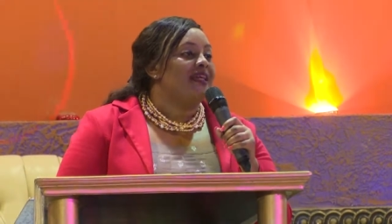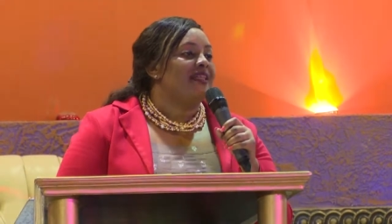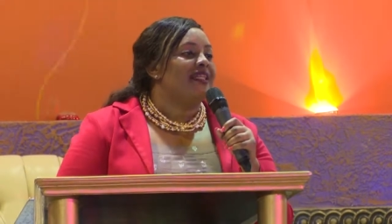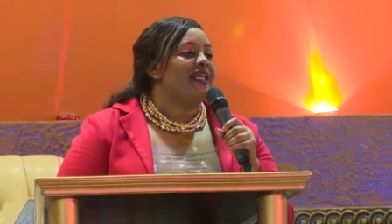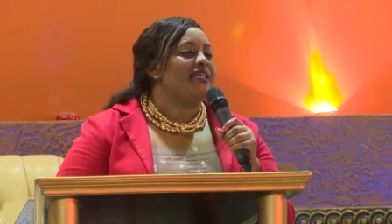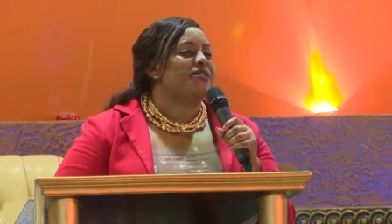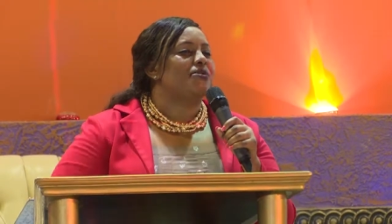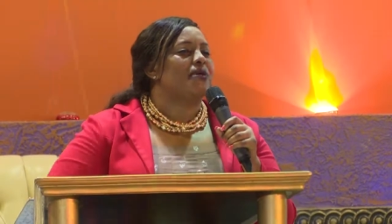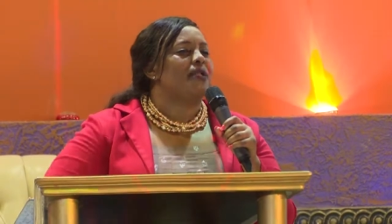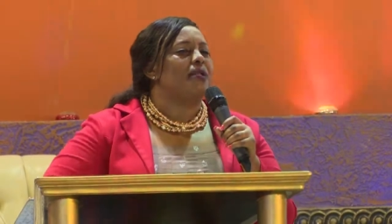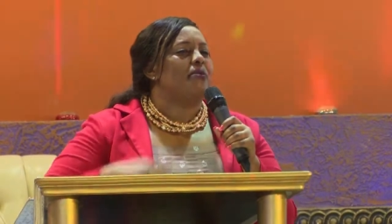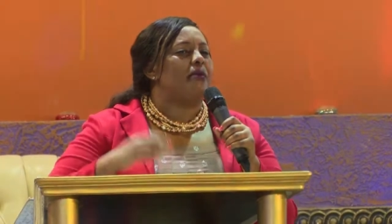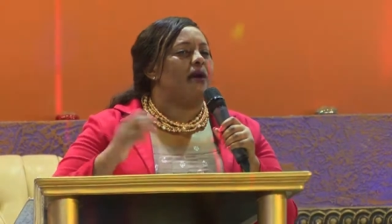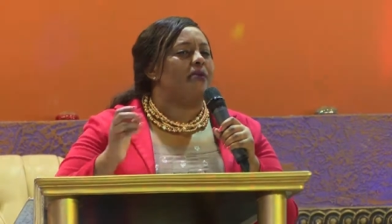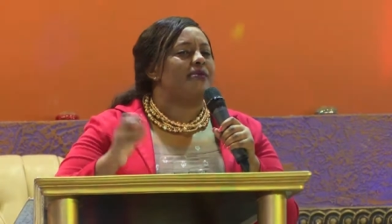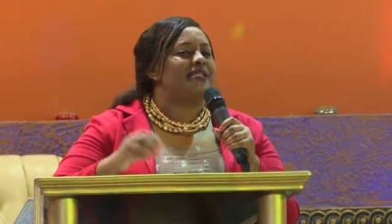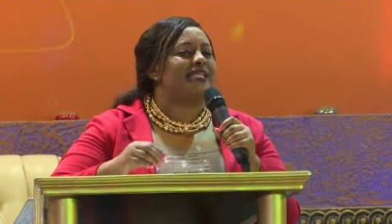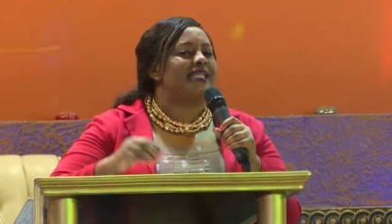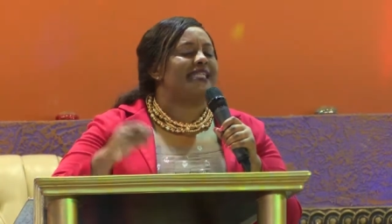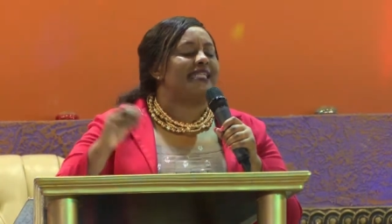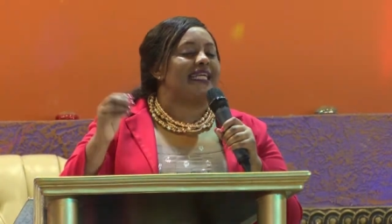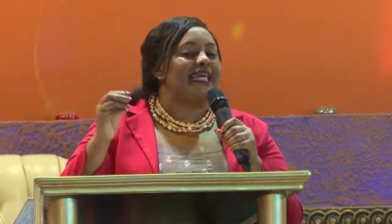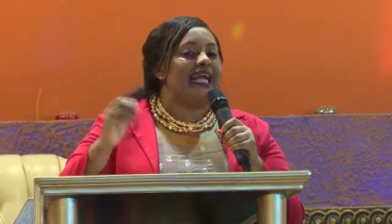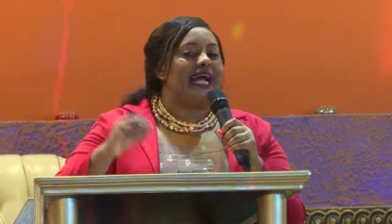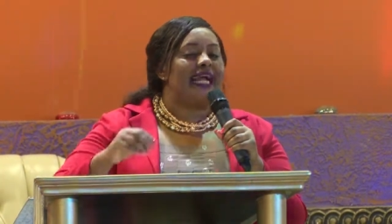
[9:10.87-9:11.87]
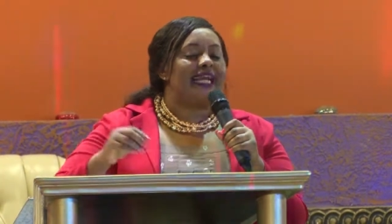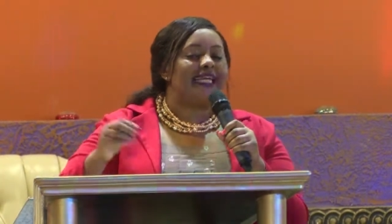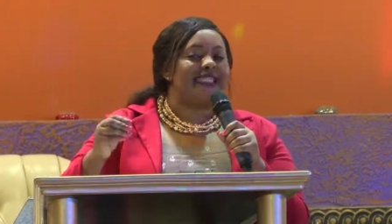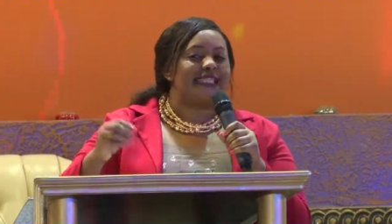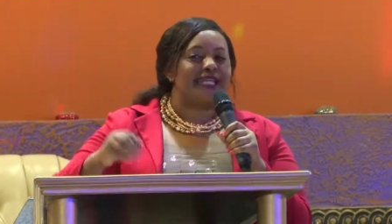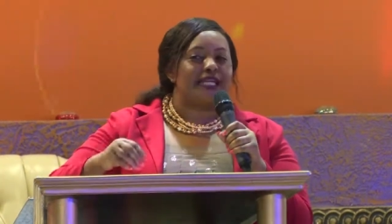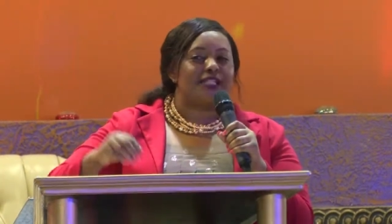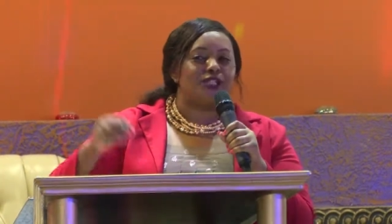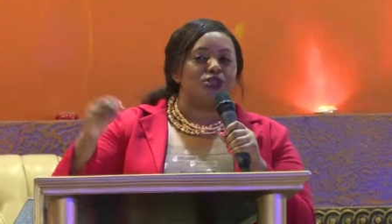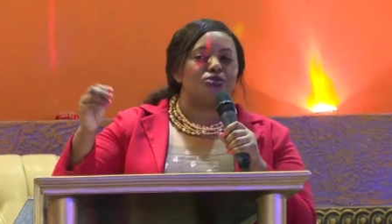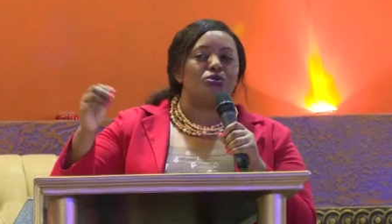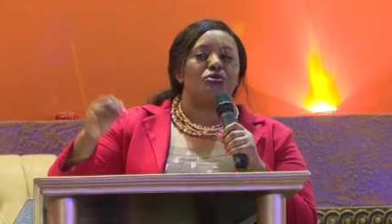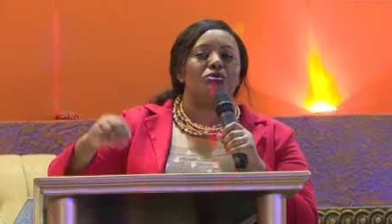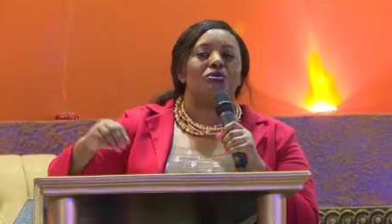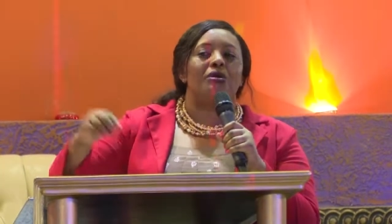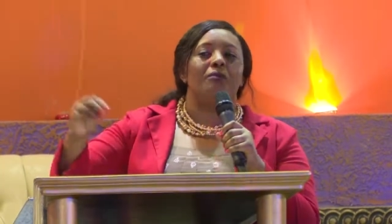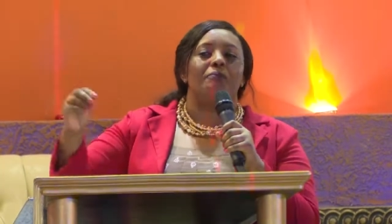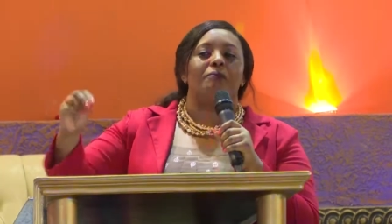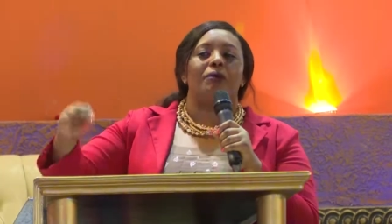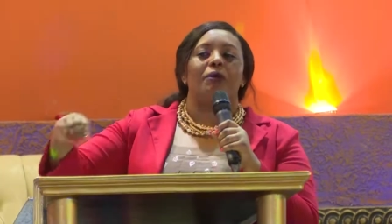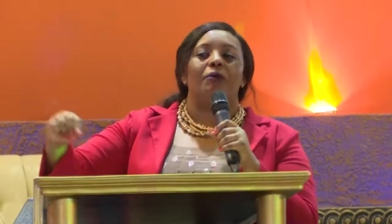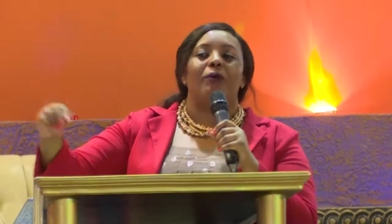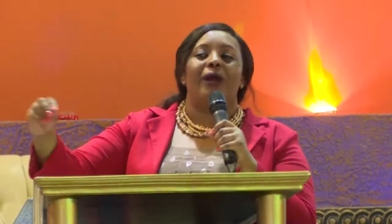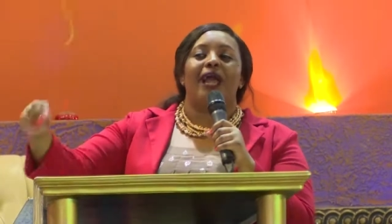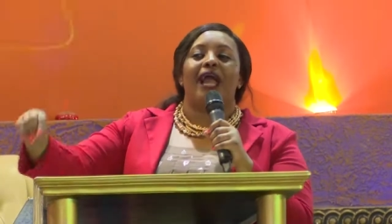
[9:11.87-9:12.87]
That's what the Bible says in Galatians. Do
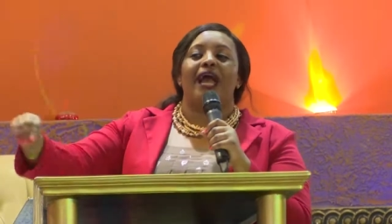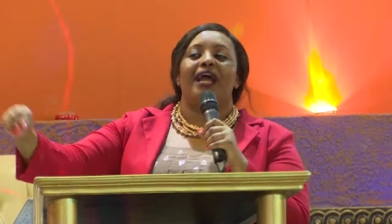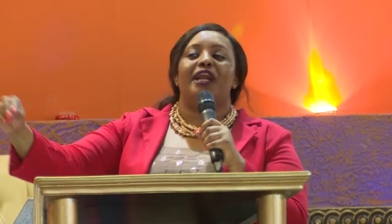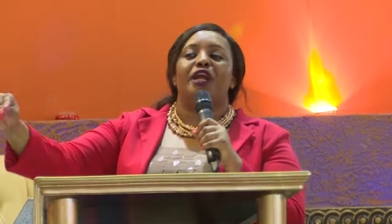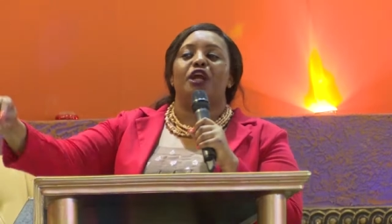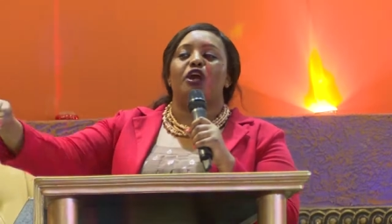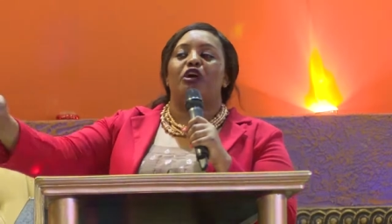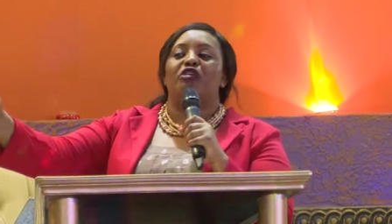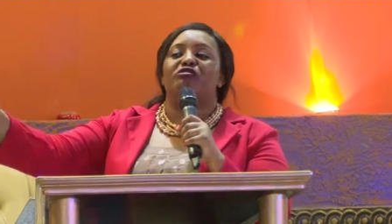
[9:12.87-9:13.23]
not be weary